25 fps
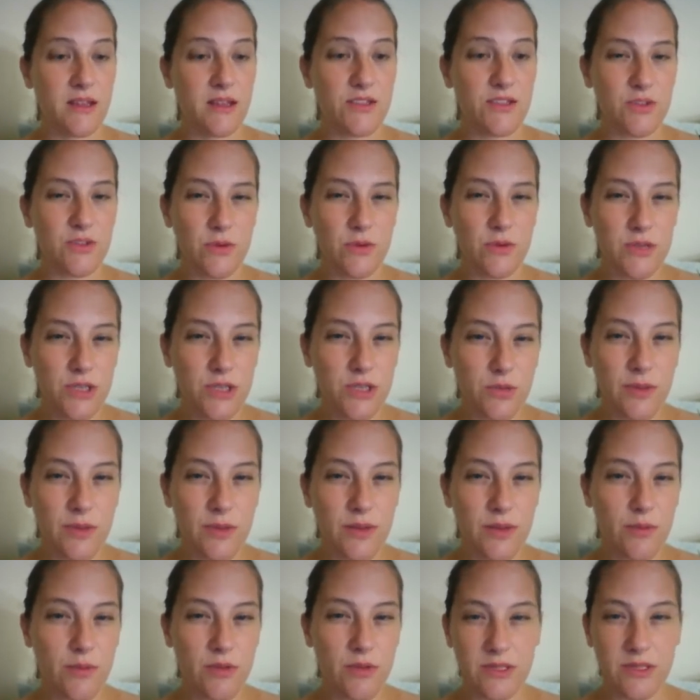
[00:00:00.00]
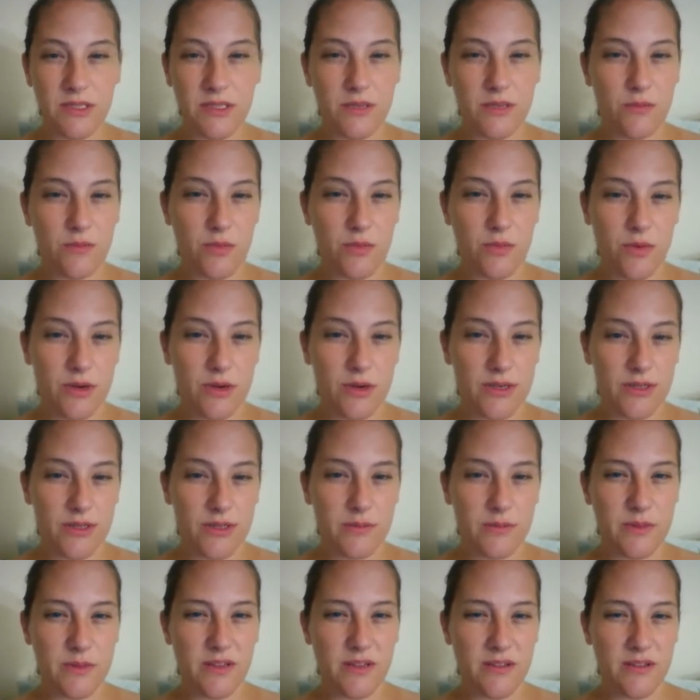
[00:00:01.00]
do a little bit of bulletin
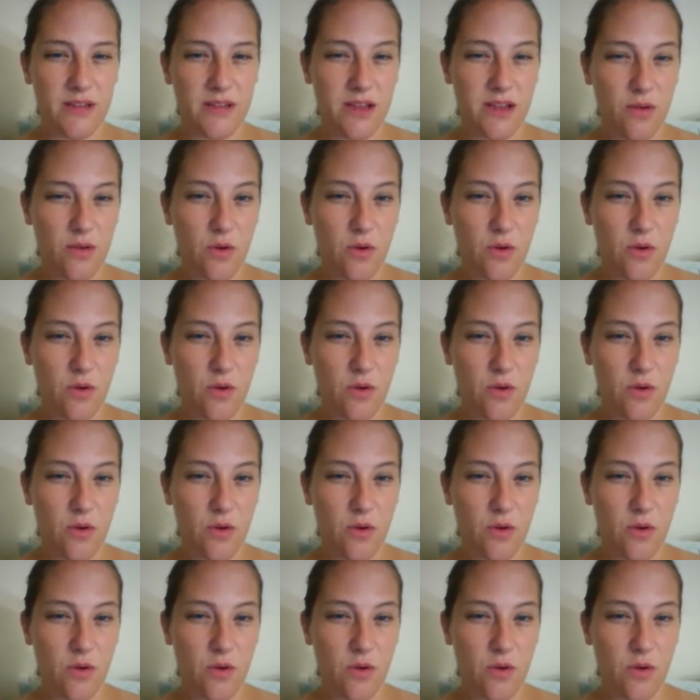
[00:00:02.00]
boards, but not